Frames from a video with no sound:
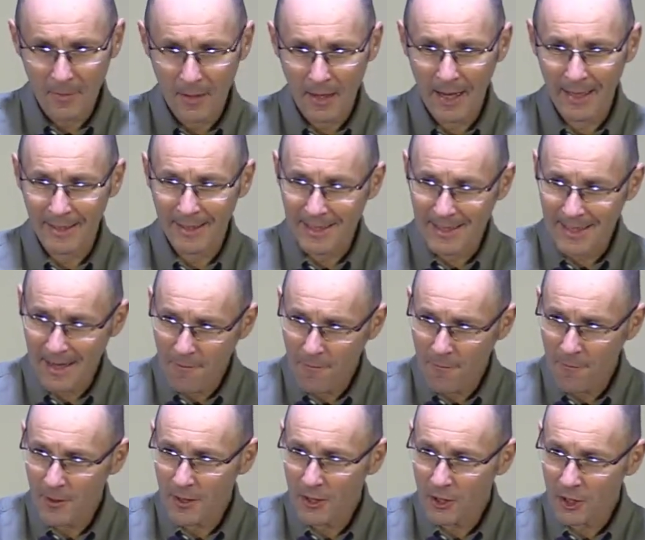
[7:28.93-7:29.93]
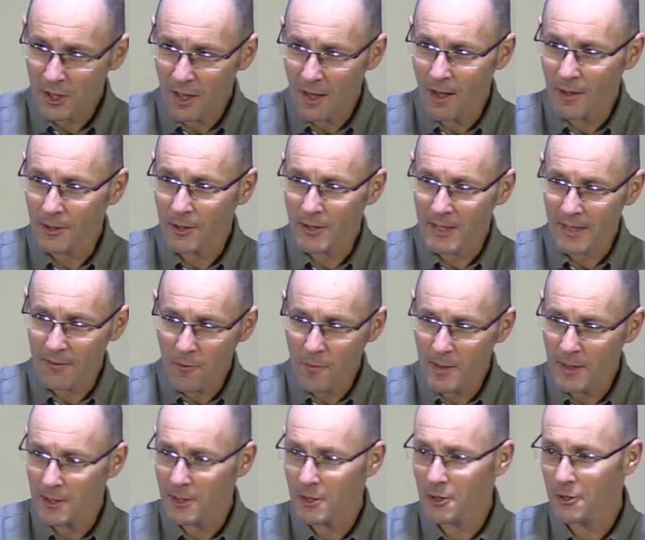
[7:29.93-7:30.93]
And as every child who's ever
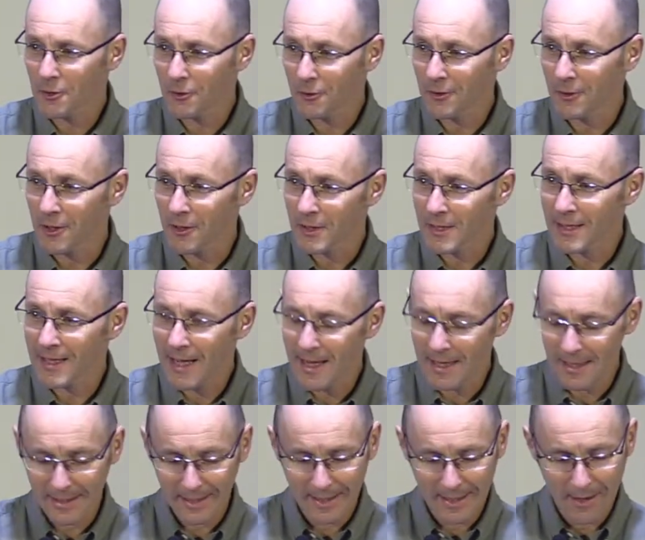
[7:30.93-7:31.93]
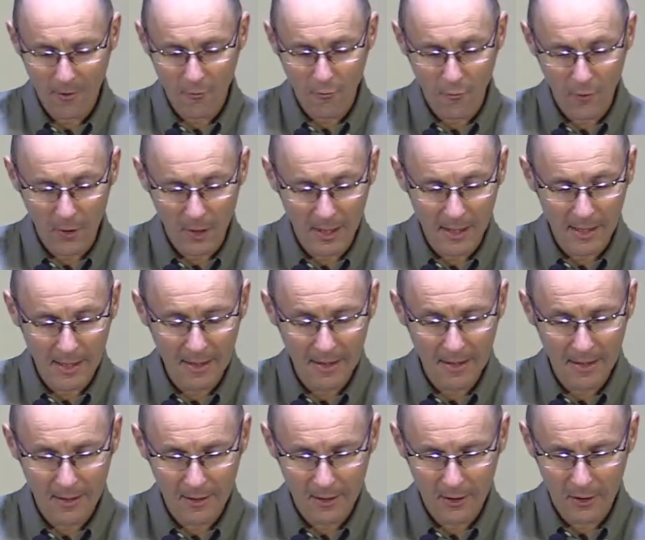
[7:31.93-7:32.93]
been to school knows, that really
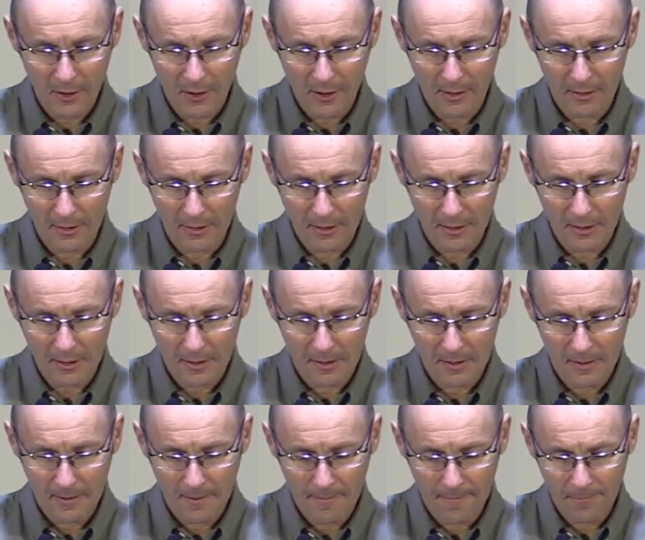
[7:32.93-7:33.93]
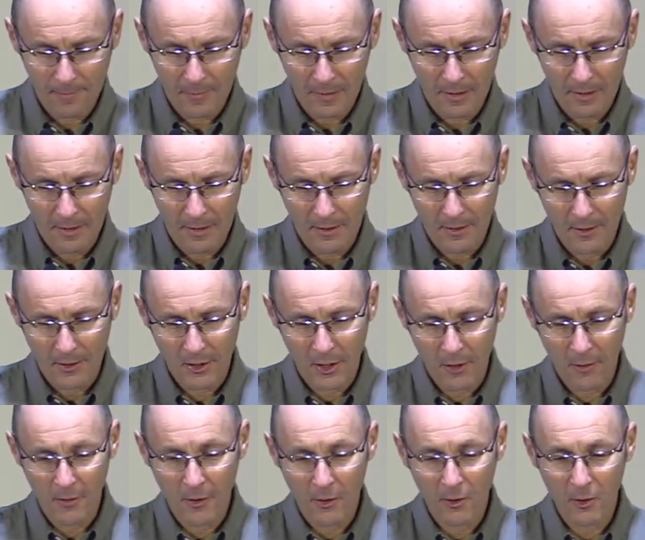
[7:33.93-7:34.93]
hurts.
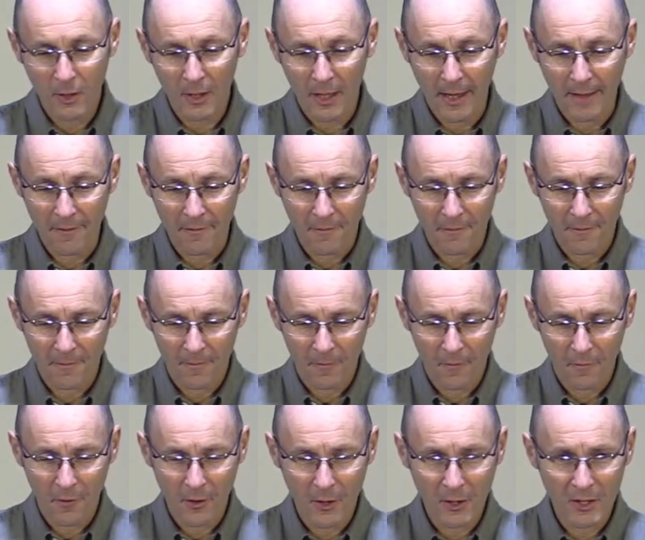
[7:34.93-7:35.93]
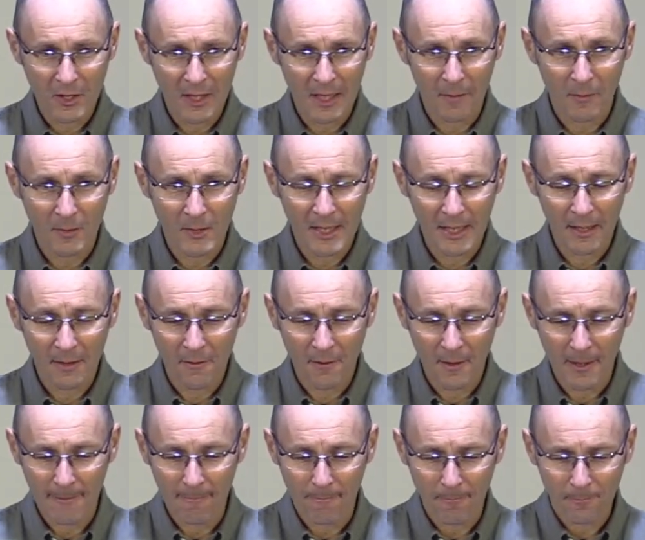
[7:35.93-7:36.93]
So the good life, first theme. Second
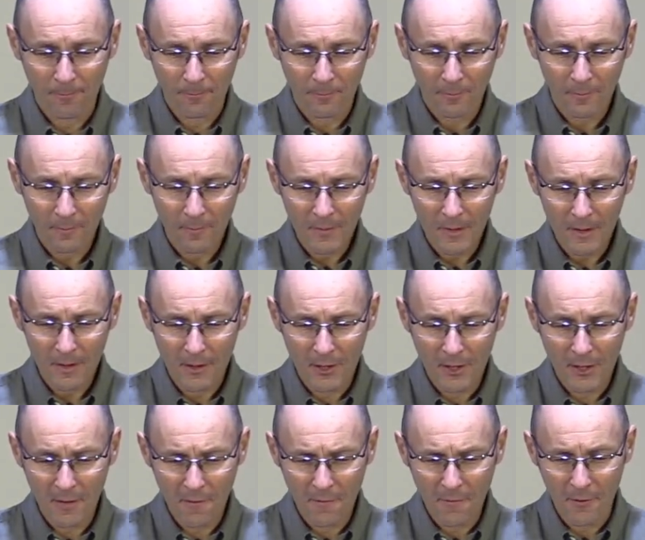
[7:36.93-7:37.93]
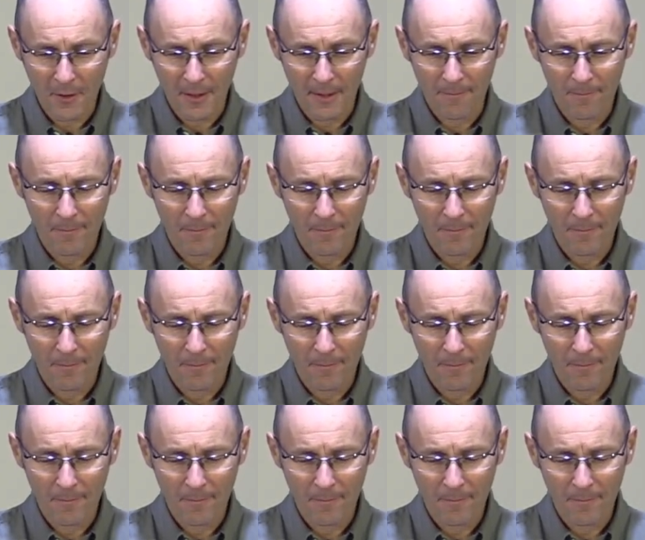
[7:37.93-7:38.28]
theme, suffering.